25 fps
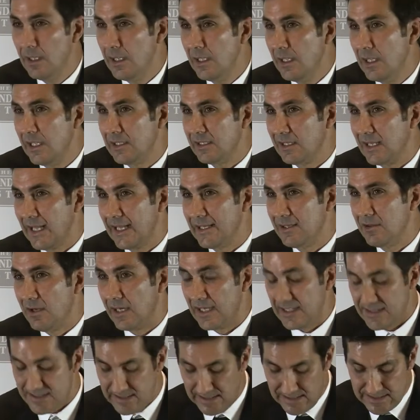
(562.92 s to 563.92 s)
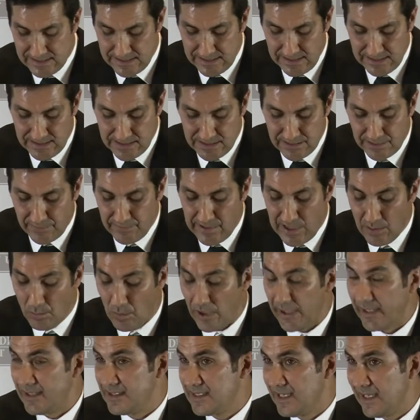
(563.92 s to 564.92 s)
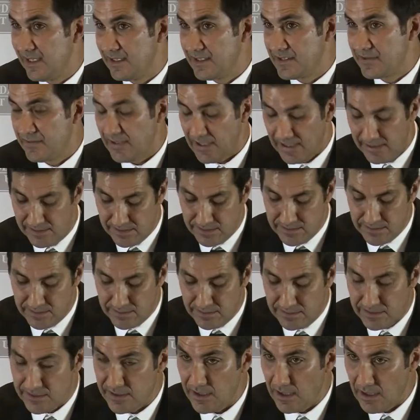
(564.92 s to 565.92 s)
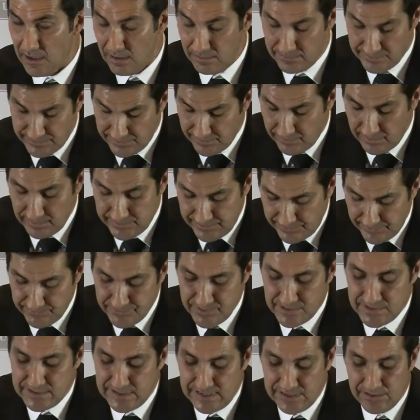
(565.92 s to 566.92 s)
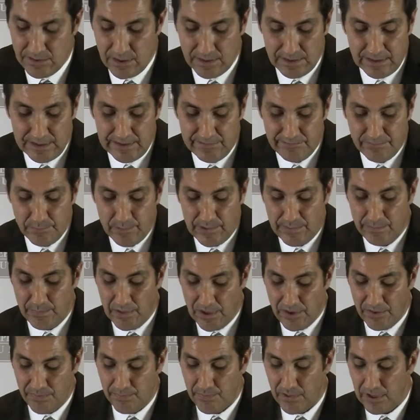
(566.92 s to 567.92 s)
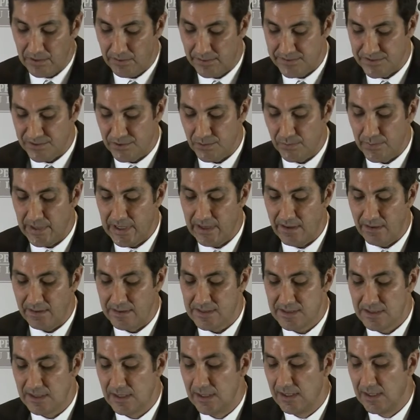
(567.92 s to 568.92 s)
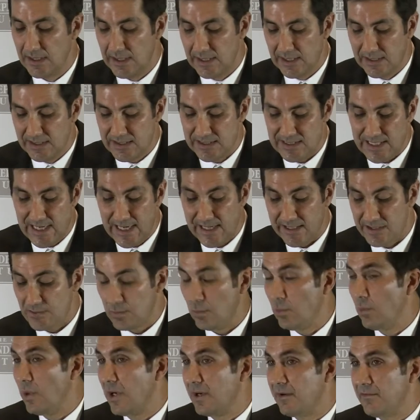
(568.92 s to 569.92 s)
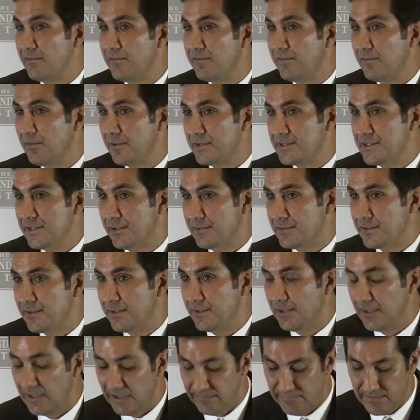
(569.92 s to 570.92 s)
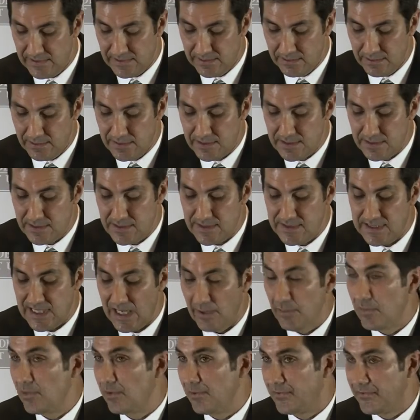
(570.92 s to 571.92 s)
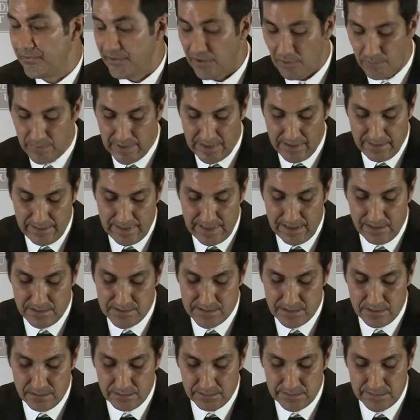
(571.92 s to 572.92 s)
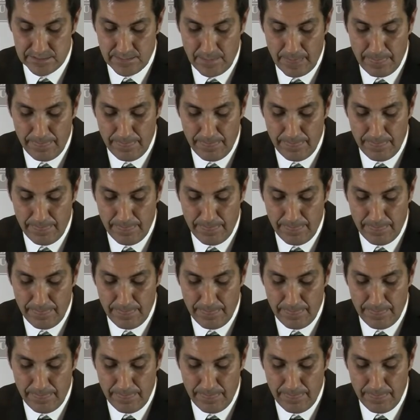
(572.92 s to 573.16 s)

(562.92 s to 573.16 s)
In the late 1960s, around 1 in 10 Australian children did not live with both biological parents. Today, it's 1 in 4 children who live in step or sole parent households.